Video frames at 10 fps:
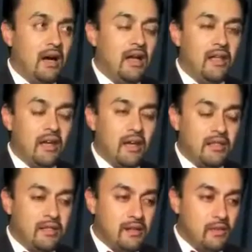I
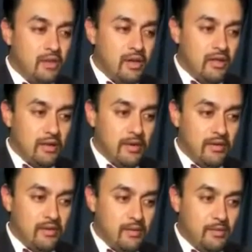think the unique thing about
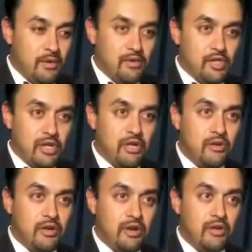the team approach
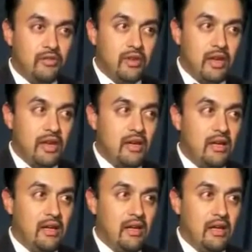here is,
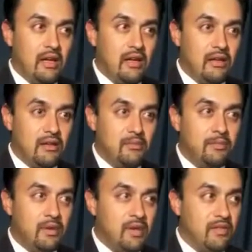
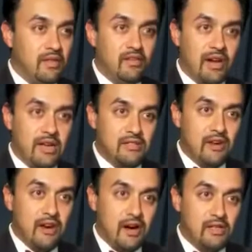given the size of
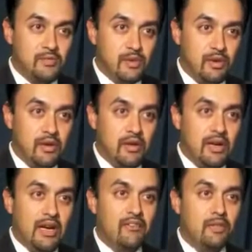our hospital,
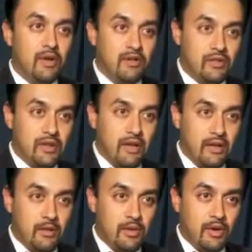everybody is in daily
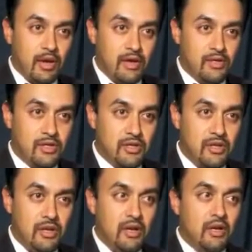communication.
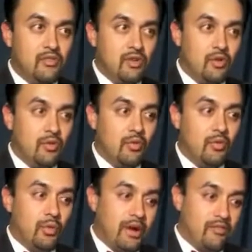So
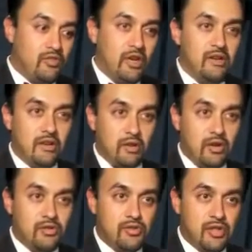when I've trained at
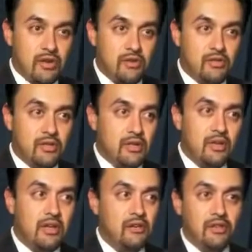larger centers,
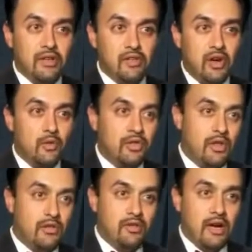you didn't really talk with
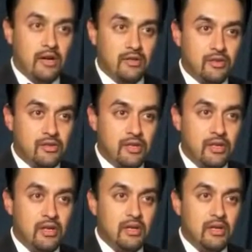other doctors.